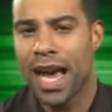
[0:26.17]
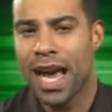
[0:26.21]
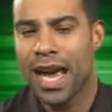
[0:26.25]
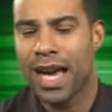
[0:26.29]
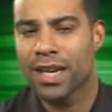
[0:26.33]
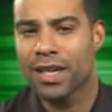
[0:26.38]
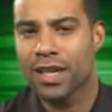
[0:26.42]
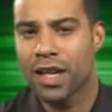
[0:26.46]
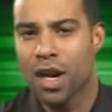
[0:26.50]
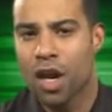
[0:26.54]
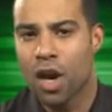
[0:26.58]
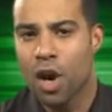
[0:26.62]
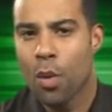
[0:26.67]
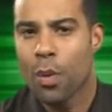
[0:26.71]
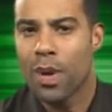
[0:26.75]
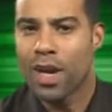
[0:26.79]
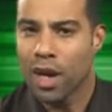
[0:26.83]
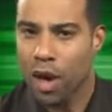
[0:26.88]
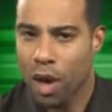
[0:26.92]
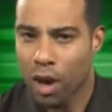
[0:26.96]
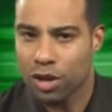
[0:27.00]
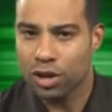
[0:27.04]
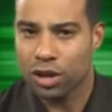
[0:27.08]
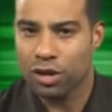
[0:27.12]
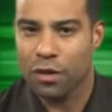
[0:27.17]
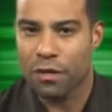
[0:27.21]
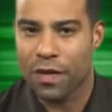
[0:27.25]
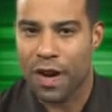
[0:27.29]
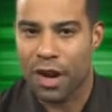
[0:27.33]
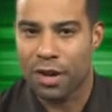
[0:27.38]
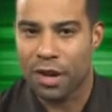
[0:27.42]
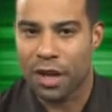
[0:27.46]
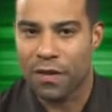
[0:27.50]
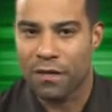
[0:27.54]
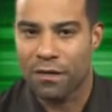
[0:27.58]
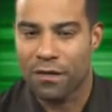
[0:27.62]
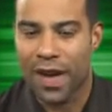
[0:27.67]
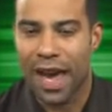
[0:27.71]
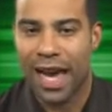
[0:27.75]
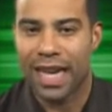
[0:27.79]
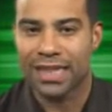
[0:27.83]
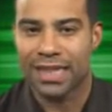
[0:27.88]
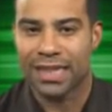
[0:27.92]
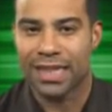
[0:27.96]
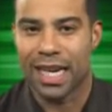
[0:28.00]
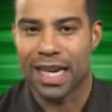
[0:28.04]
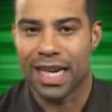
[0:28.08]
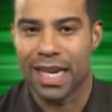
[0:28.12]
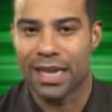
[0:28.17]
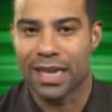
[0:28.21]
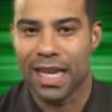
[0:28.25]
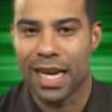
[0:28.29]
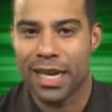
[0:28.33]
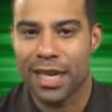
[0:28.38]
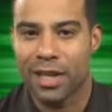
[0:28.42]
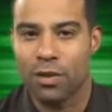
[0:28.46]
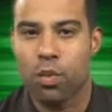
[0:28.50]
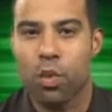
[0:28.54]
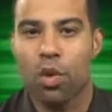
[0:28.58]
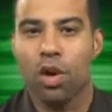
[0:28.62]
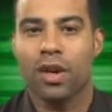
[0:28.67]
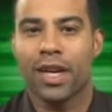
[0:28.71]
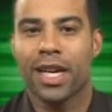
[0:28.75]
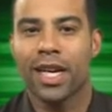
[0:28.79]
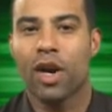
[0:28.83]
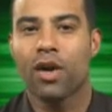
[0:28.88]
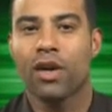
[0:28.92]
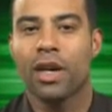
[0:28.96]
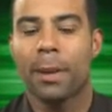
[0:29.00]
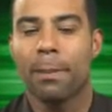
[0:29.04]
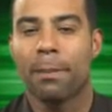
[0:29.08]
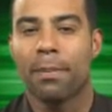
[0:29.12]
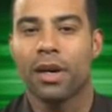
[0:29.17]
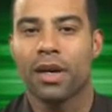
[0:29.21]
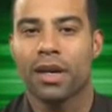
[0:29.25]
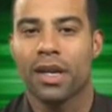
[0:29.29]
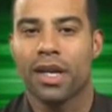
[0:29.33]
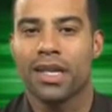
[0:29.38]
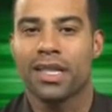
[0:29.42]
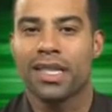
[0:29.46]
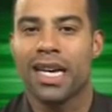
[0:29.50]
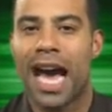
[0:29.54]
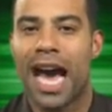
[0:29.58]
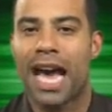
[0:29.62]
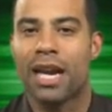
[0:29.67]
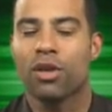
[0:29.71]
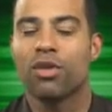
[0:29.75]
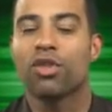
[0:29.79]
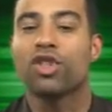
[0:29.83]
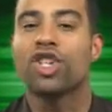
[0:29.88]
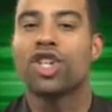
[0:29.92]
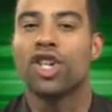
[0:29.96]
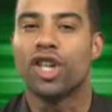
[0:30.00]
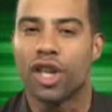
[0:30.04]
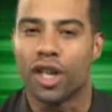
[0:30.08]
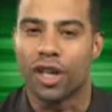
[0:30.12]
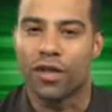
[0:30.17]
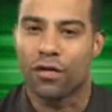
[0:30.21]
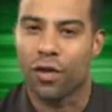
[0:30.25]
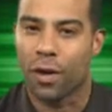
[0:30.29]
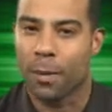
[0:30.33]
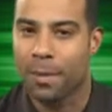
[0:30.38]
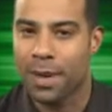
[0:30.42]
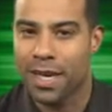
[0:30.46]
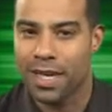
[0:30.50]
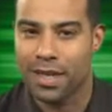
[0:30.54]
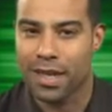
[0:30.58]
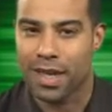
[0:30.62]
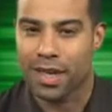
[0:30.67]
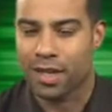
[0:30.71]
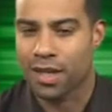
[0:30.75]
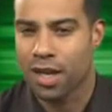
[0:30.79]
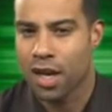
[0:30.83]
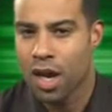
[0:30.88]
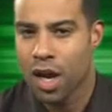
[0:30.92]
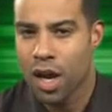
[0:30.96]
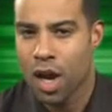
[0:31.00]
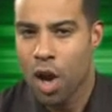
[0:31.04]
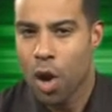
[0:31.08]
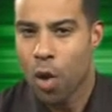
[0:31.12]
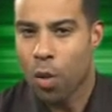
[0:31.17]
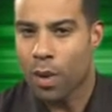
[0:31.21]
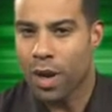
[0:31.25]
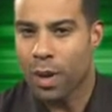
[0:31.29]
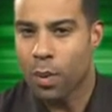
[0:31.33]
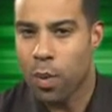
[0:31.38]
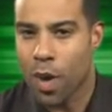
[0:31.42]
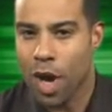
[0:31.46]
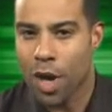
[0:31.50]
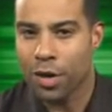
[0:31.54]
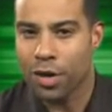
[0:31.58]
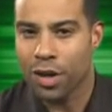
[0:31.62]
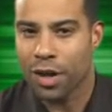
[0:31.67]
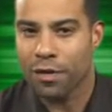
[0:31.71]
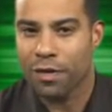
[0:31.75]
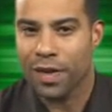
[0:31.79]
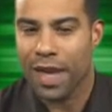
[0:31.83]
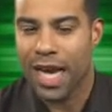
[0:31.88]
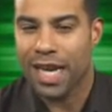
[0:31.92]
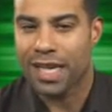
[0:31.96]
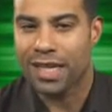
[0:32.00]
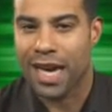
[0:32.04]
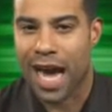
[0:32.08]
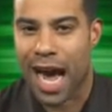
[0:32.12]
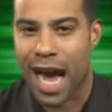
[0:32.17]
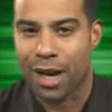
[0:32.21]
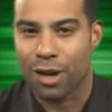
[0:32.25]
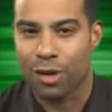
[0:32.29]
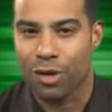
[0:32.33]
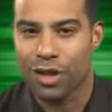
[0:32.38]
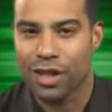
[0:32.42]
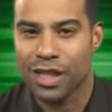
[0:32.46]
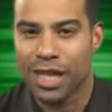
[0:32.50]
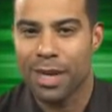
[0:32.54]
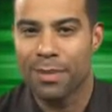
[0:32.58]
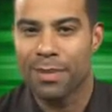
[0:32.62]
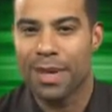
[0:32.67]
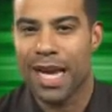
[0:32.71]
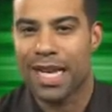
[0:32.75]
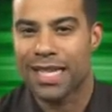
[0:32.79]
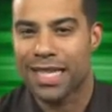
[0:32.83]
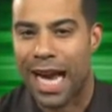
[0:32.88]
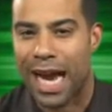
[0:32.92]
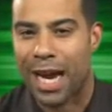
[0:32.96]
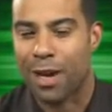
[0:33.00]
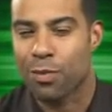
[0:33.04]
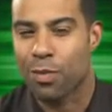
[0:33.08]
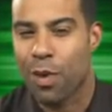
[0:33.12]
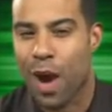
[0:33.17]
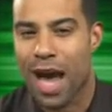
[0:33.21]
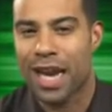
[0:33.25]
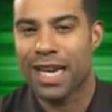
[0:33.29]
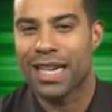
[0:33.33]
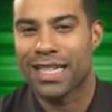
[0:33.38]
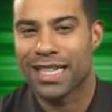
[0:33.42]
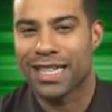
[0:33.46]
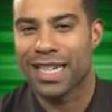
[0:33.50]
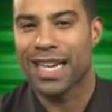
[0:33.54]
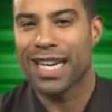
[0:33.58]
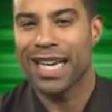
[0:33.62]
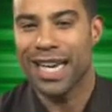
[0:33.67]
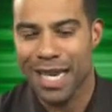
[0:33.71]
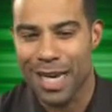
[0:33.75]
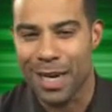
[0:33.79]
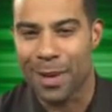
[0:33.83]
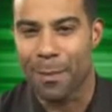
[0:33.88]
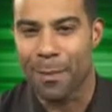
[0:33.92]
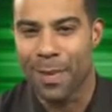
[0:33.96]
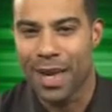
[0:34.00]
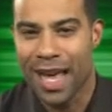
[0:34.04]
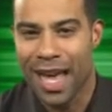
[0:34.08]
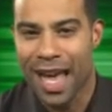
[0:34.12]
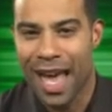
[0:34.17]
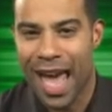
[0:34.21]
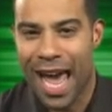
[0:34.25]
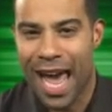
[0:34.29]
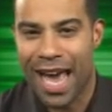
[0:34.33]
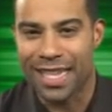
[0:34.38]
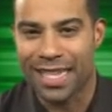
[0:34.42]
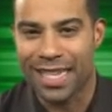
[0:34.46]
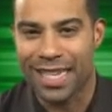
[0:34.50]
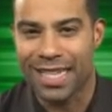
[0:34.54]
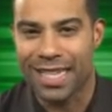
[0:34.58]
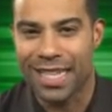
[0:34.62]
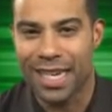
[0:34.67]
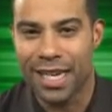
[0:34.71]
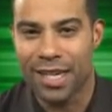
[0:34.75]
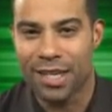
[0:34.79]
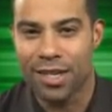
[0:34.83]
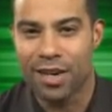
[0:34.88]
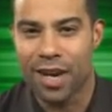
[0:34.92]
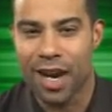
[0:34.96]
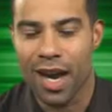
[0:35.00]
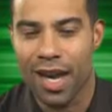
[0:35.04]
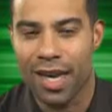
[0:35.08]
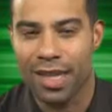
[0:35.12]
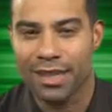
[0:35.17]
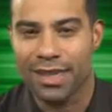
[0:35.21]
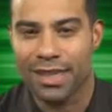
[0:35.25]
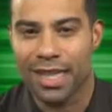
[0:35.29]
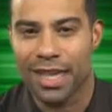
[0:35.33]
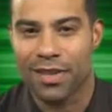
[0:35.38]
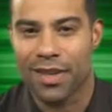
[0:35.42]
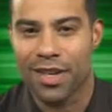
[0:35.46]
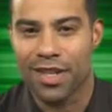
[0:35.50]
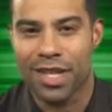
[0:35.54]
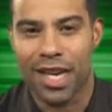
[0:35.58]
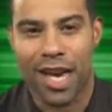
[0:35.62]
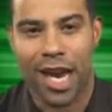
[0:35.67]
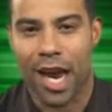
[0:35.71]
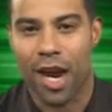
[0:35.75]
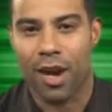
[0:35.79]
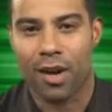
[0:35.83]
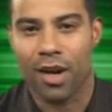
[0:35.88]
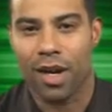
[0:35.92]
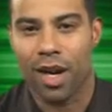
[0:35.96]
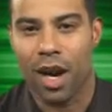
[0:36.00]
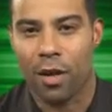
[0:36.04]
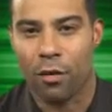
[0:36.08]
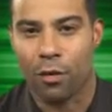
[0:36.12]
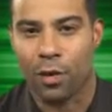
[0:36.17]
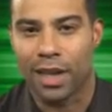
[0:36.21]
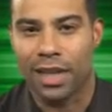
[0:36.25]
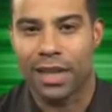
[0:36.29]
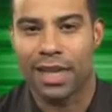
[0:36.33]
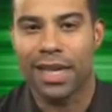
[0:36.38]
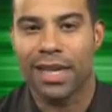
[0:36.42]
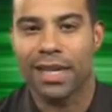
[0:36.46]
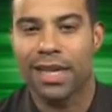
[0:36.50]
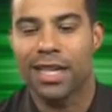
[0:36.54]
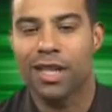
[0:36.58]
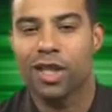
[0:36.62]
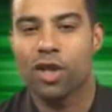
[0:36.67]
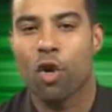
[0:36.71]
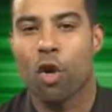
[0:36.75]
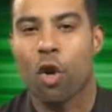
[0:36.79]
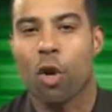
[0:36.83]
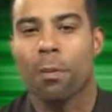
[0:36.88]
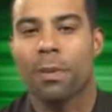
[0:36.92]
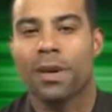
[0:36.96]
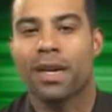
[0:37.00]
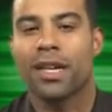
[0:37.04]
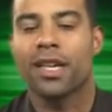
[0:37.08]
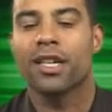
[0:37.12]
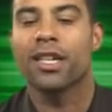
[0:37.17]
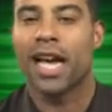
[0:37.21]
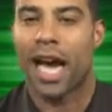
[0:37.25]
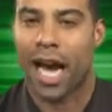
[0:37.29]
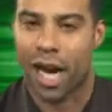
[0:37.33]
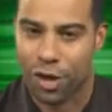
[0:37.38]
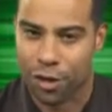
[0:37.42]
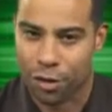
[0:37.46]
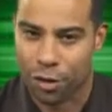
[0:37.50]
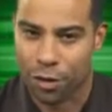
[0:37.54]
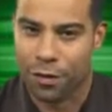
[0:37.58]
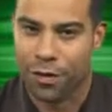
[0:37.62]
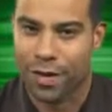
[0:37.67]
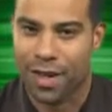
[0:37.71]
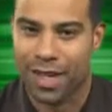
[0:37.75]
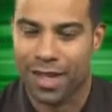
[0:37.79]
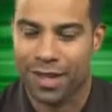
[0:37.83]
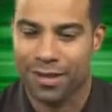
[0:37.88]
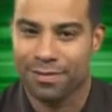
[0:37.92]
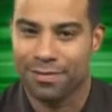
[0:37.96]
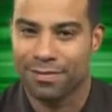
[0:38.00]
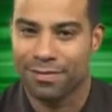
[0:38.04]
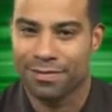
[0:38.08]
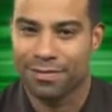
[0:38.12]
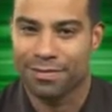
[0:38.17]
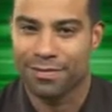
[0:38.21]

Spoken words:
And we also found it fascinating that he's working on a book entitled Good for Business. We wondered if that title seemed as ironic to him as it did to us in this era of relentless corporate catastrophe.